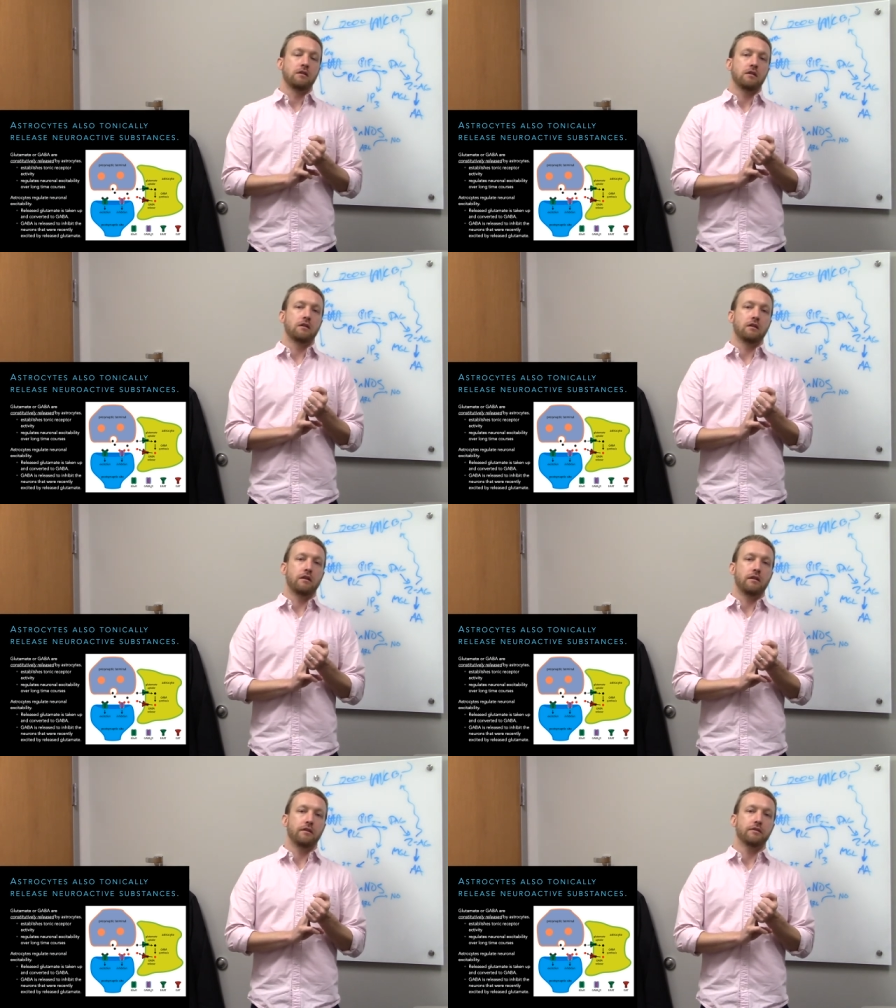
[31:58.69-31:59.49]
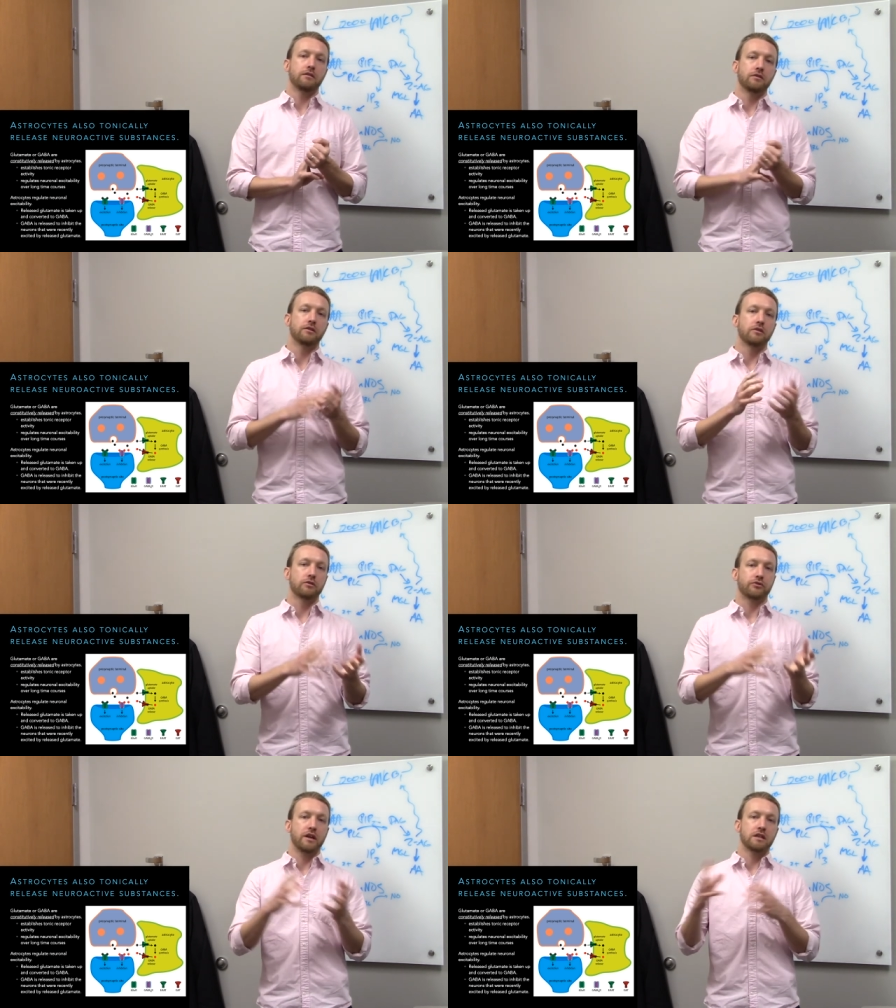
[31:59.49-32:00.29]
uh, the, the
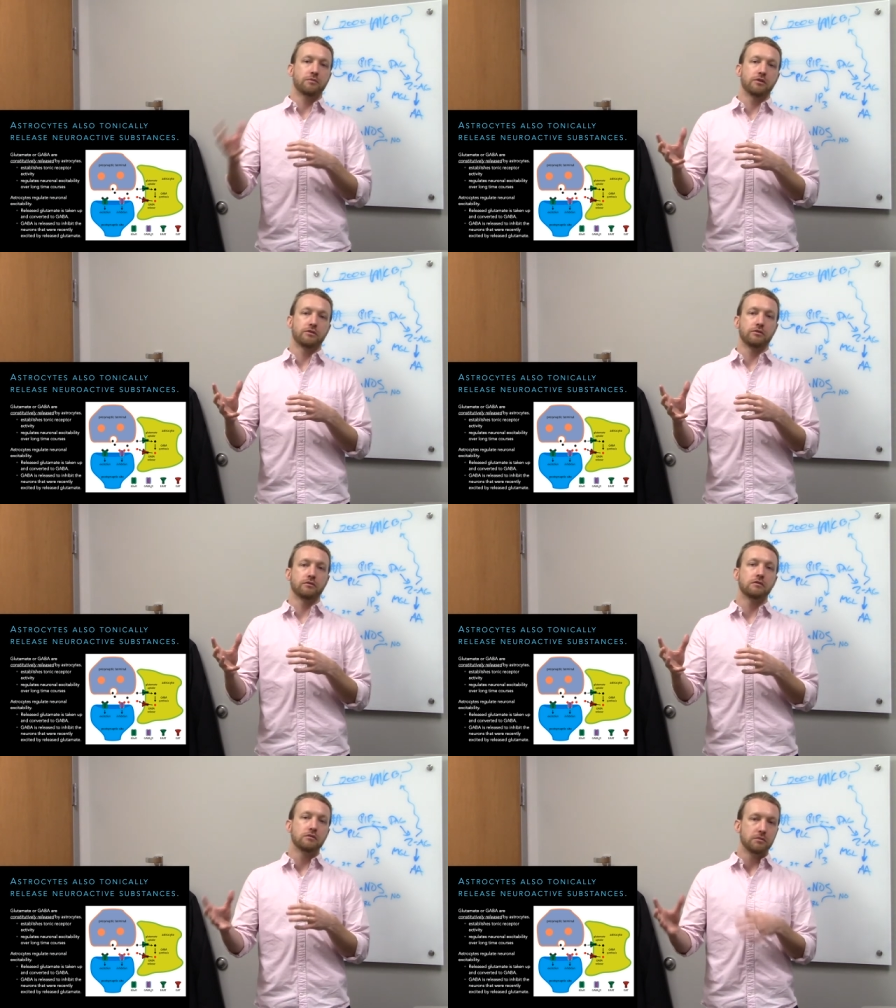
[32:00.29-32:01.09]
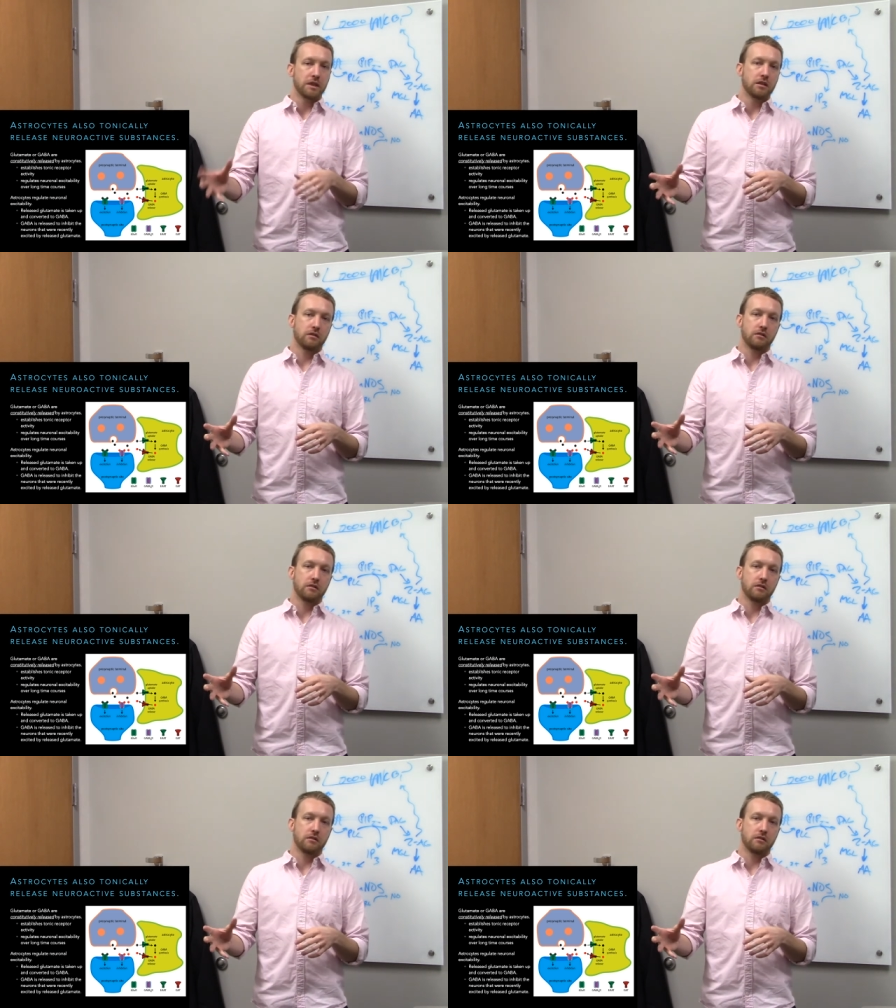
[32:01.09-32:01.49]
neurotransmitter to glutamine.